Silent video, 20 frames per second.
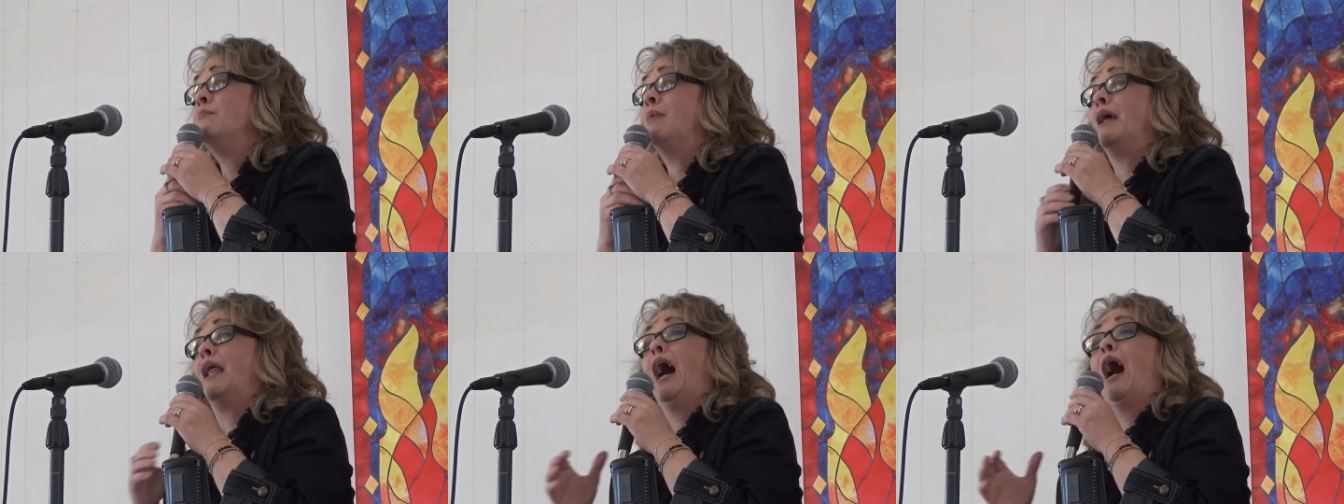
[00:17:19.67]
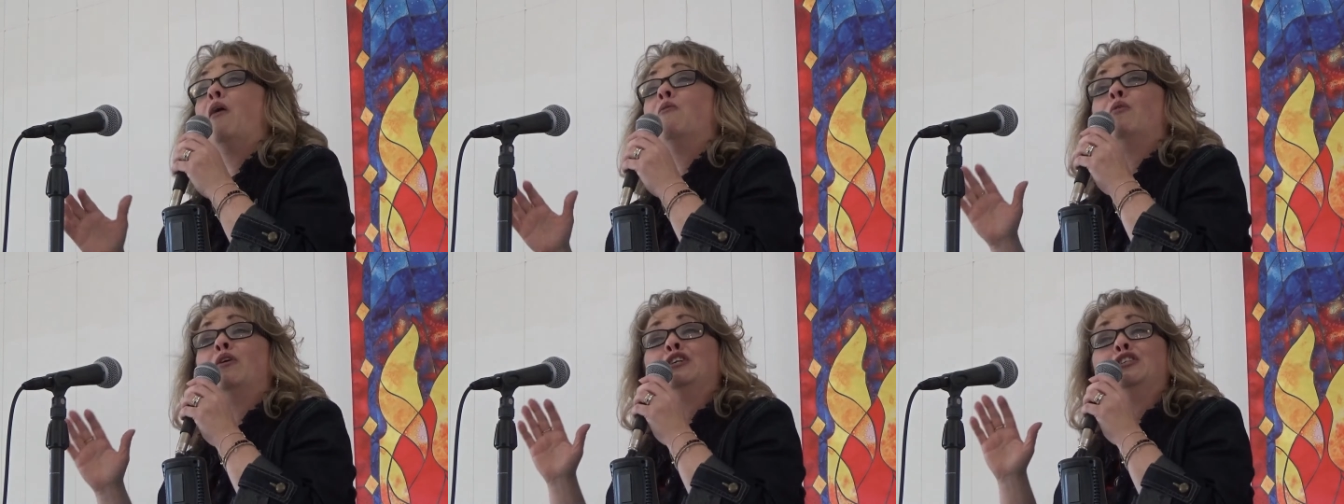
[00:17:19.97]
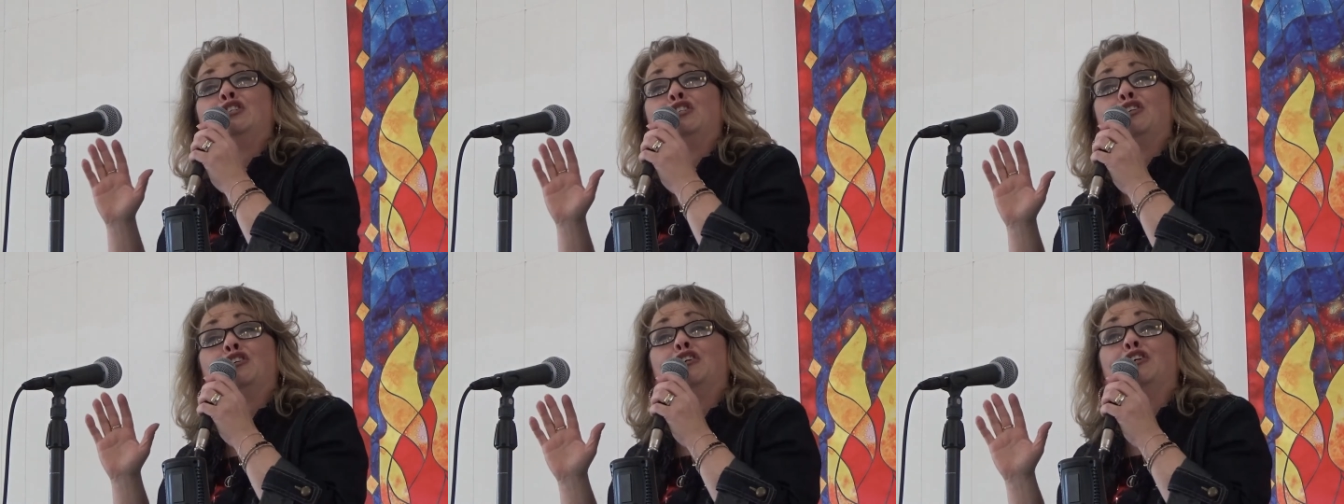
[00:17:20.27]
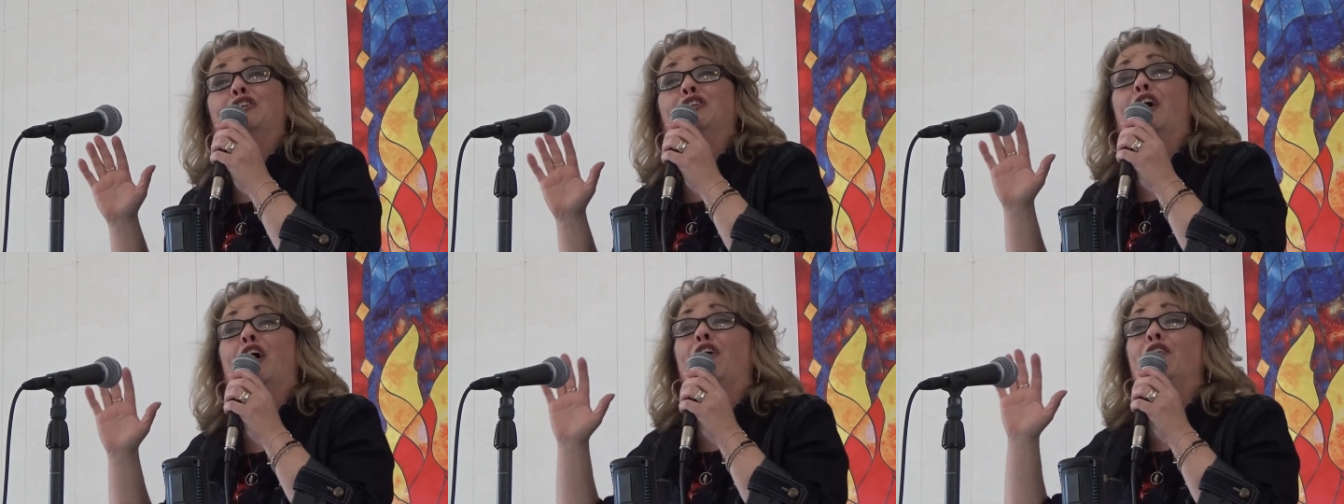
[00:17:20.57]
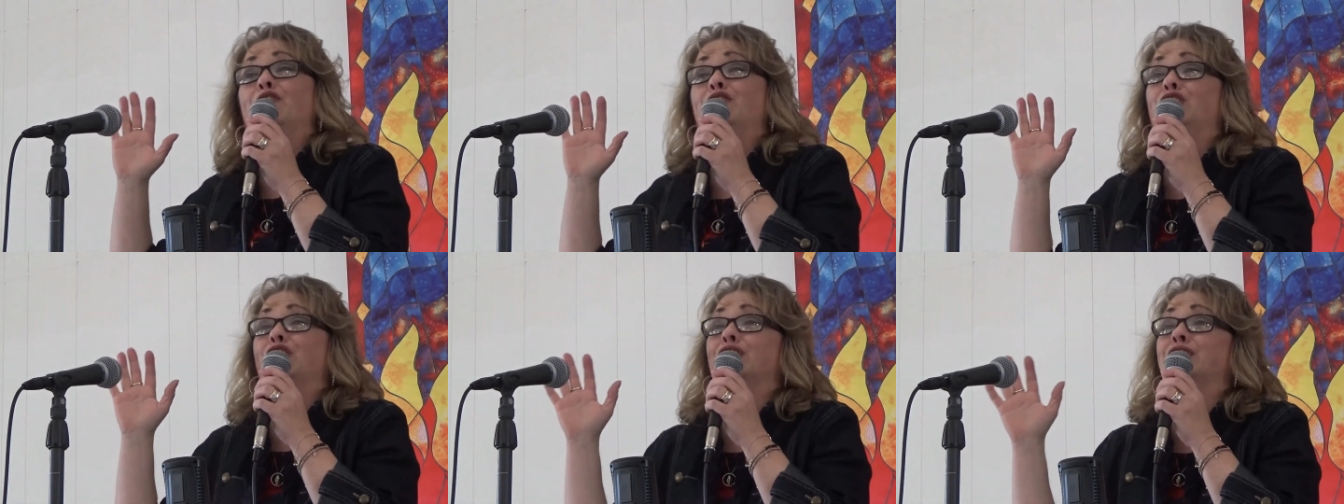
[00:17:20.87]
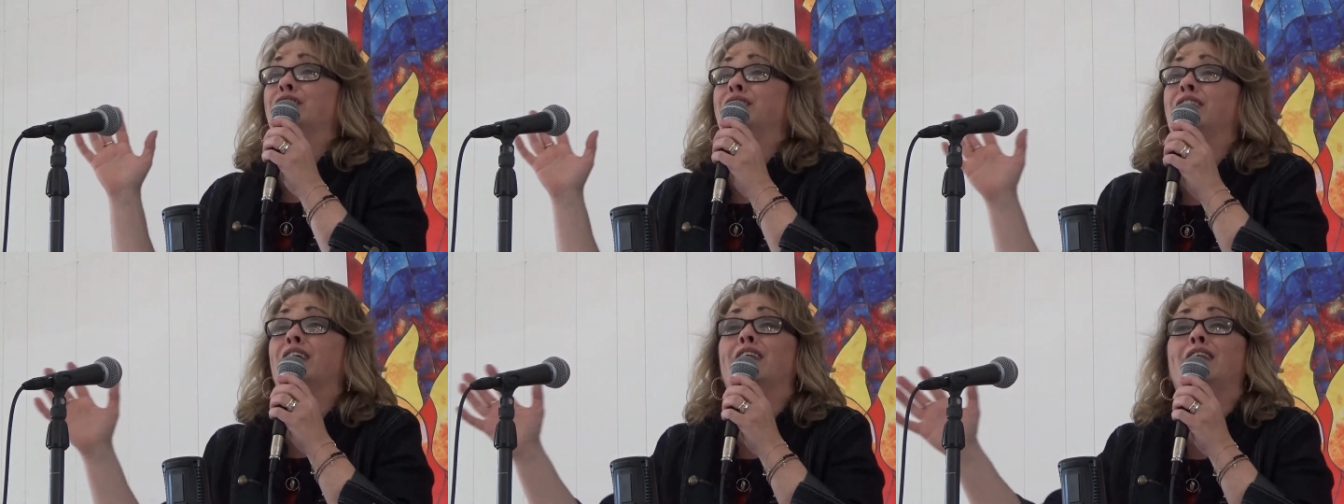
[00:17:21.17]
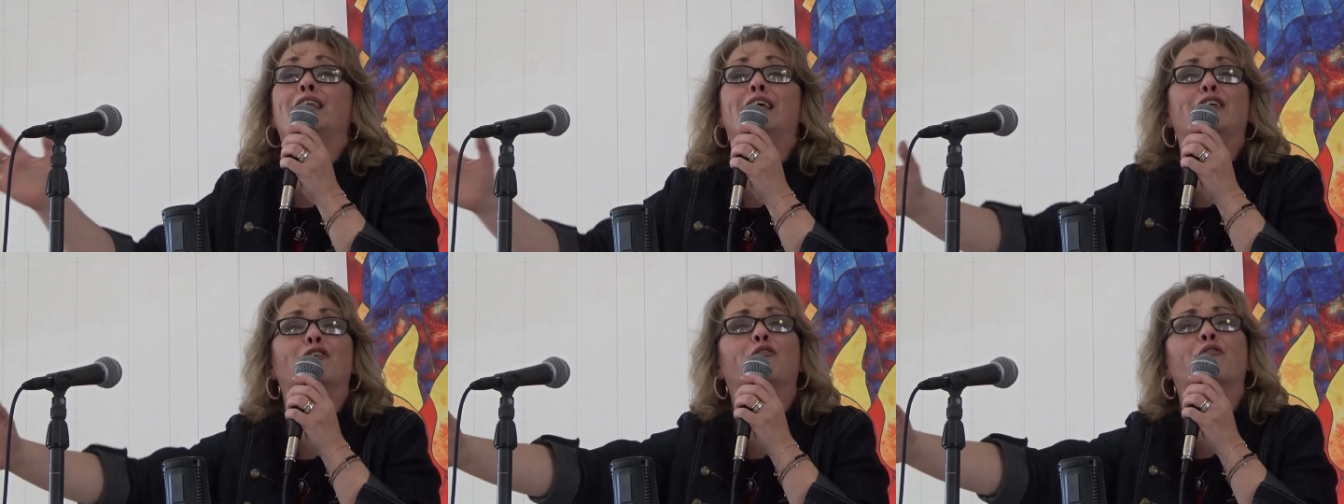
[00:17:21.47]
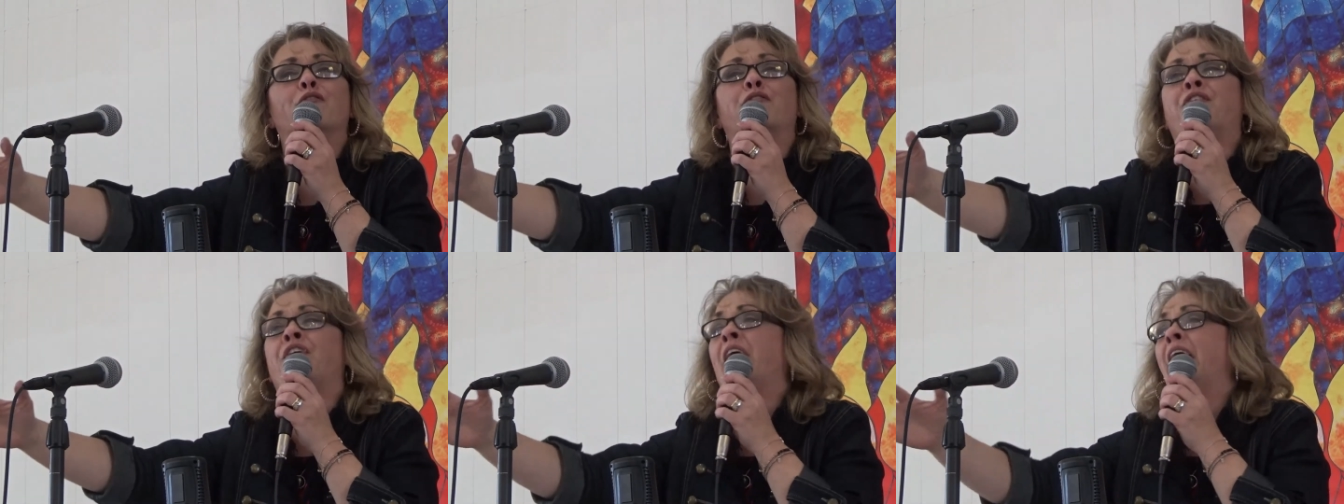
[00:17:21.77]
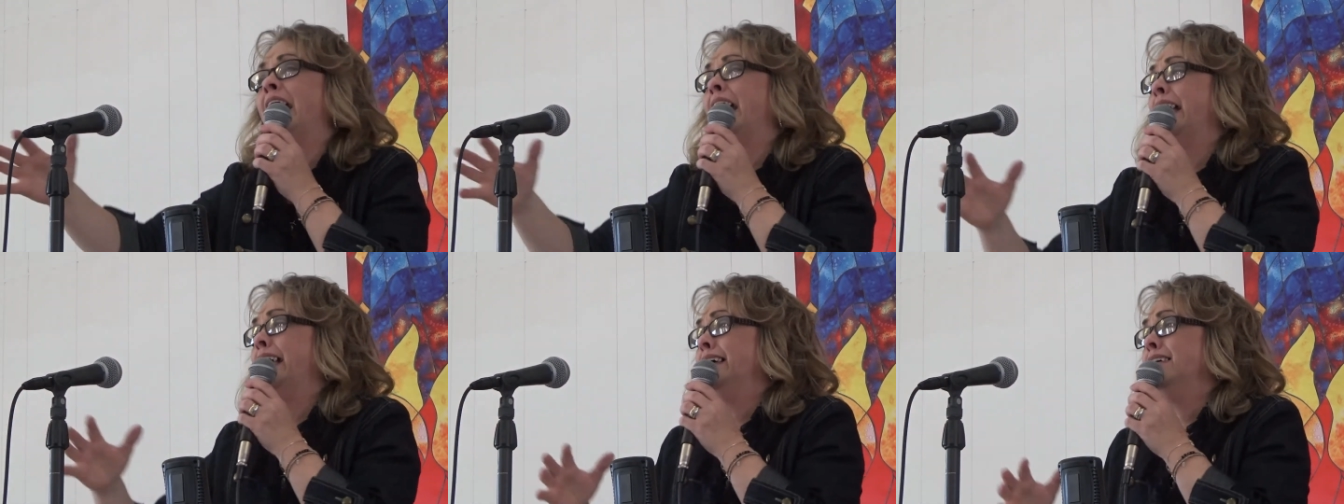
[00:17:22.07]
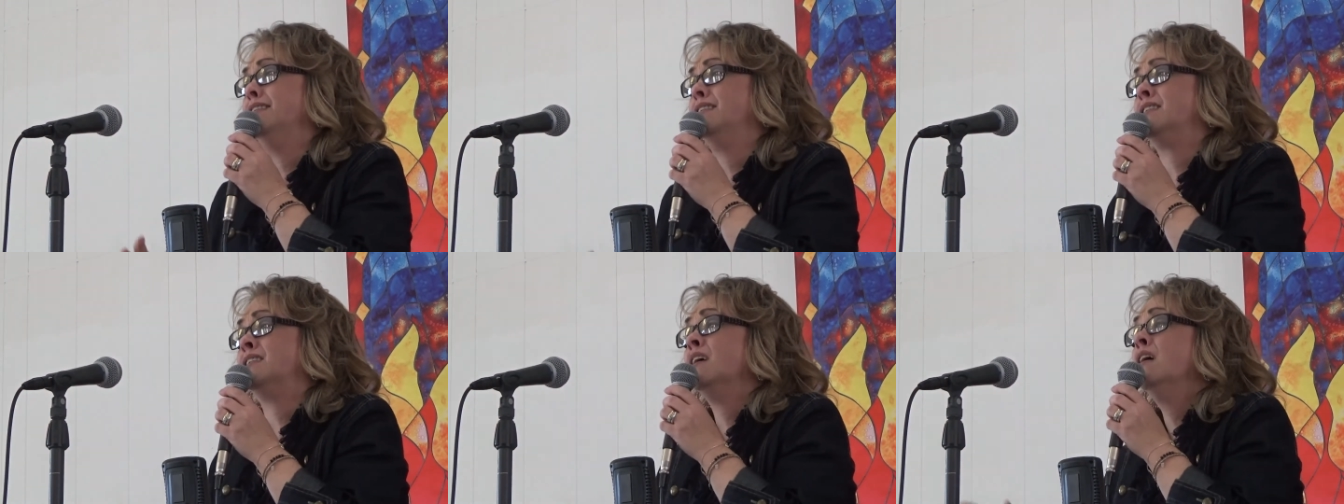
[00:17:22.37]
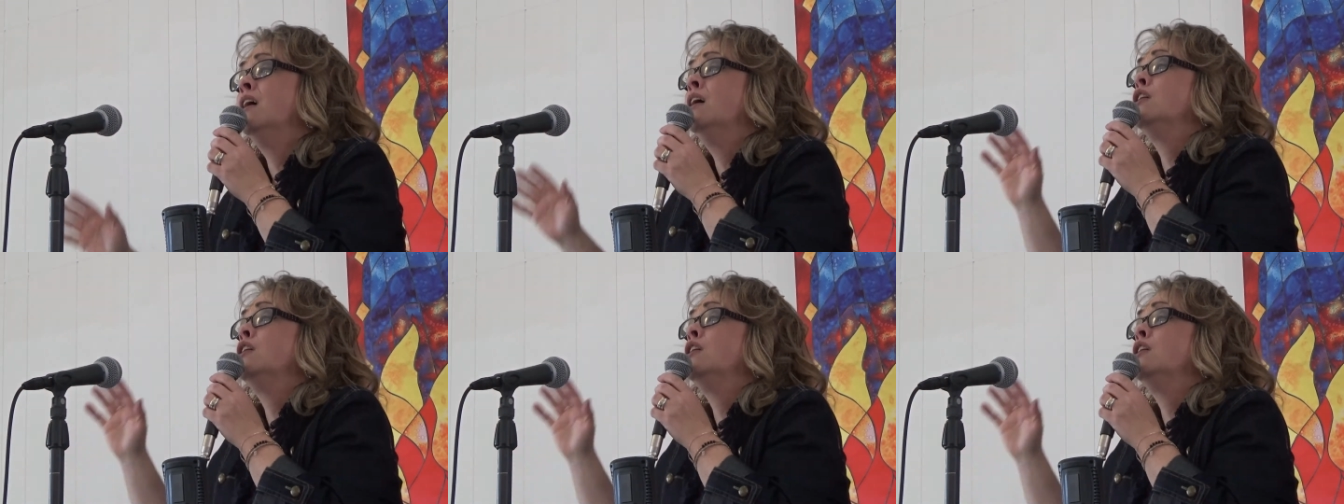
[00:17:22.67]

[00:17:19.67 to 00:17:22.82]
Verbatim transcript: But I want you to know just the little things